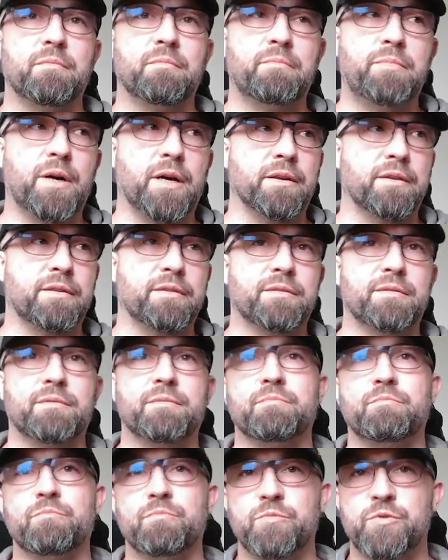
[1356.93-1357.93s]
But
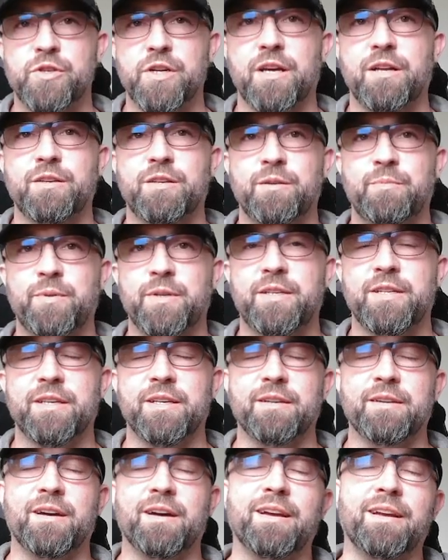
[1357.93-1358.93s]

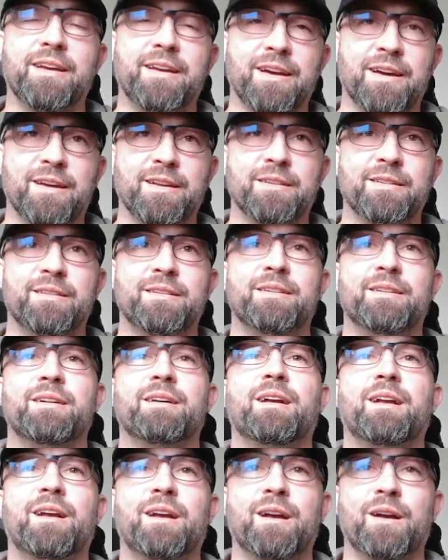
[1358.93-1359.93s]
ChatGPT, again,
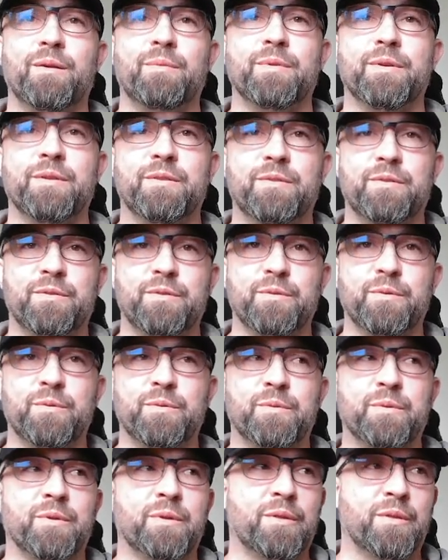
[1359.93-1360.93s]
coming to
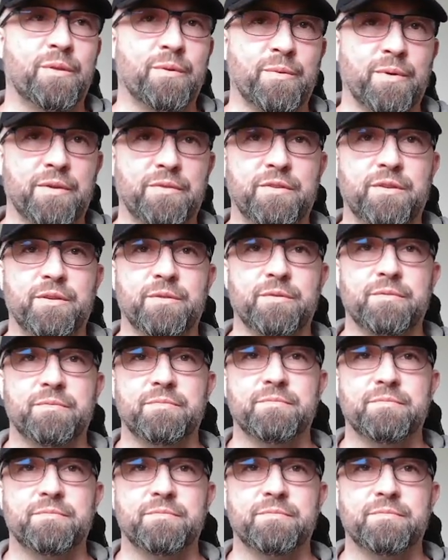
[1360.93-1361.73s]
the rescue.